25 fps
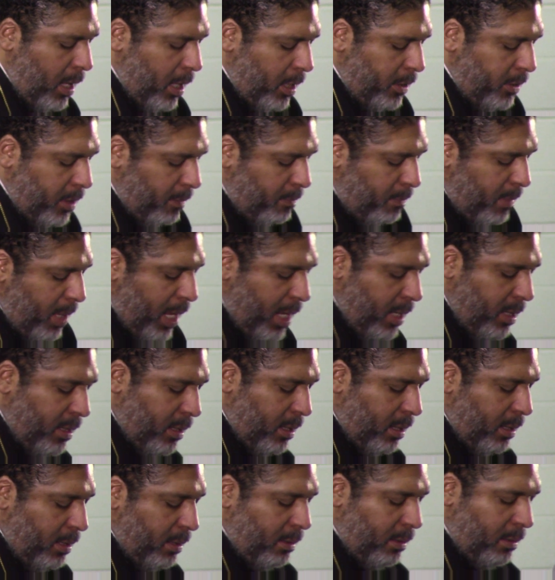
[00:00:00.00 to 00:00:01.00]

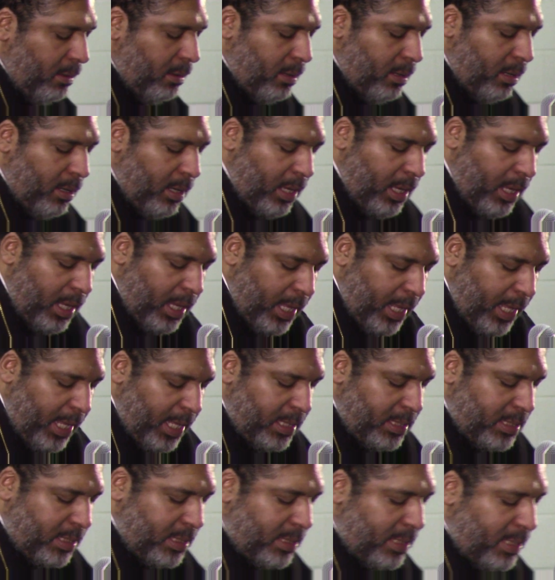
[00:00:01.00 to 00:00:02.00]
Dominion
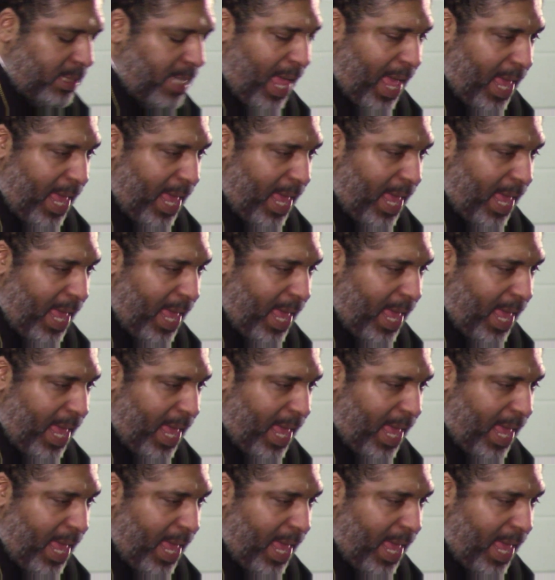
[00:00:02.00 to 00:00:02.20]
is